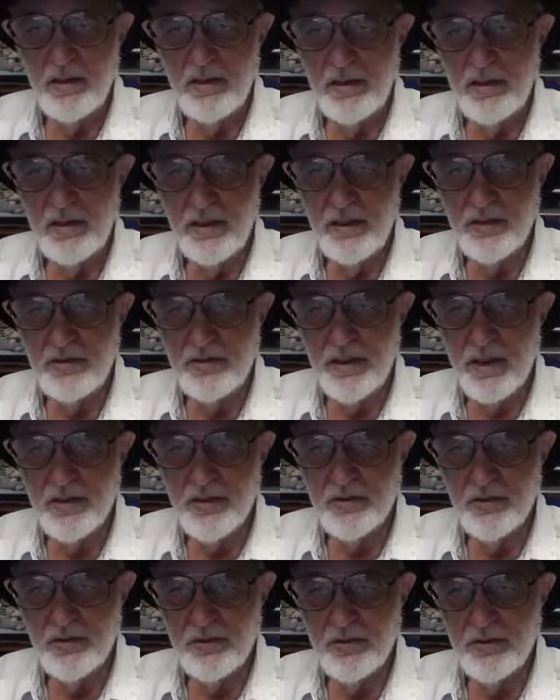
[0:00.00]
The
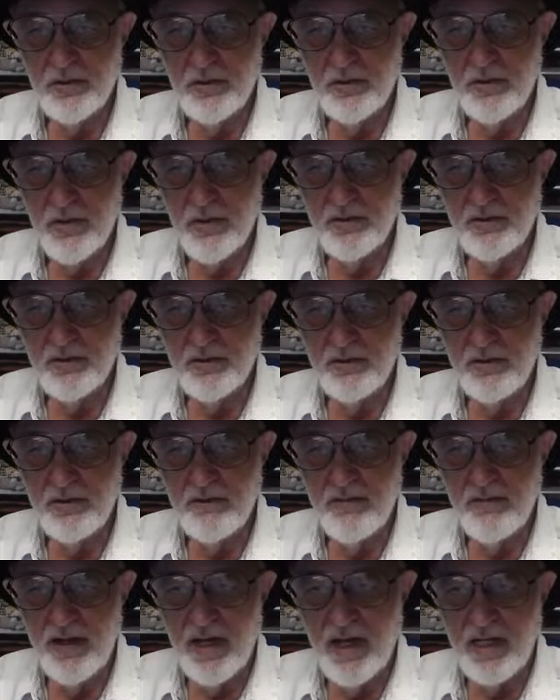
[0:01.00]
adjuster should also
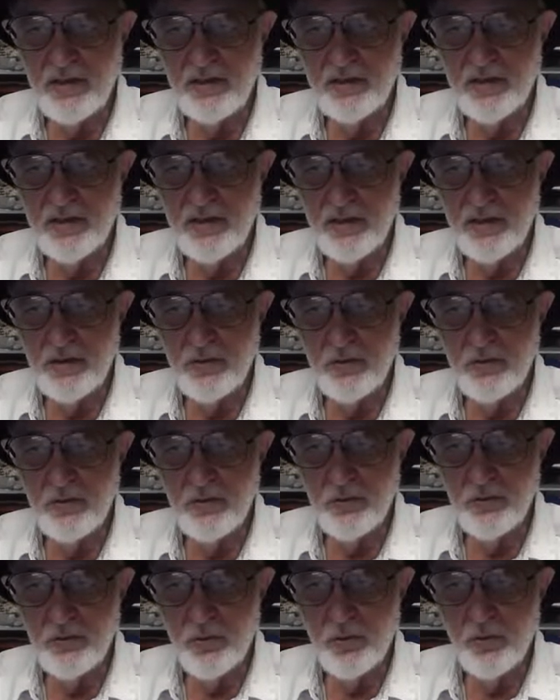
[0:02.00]
advise the
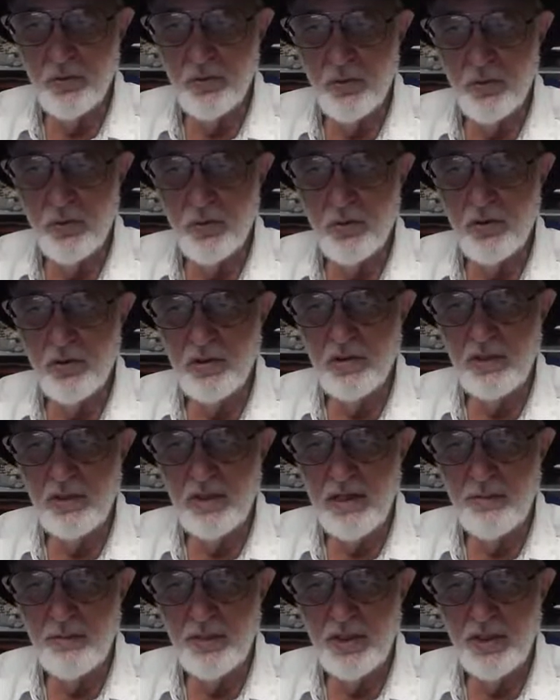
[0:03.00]
insured or
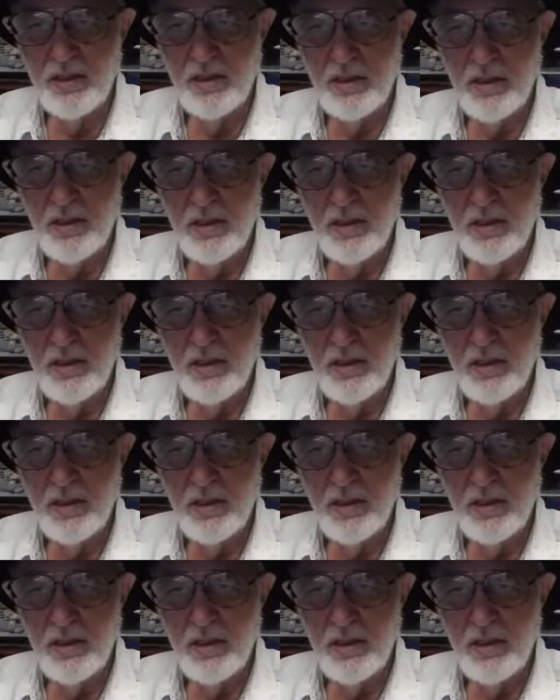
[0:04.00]
claimant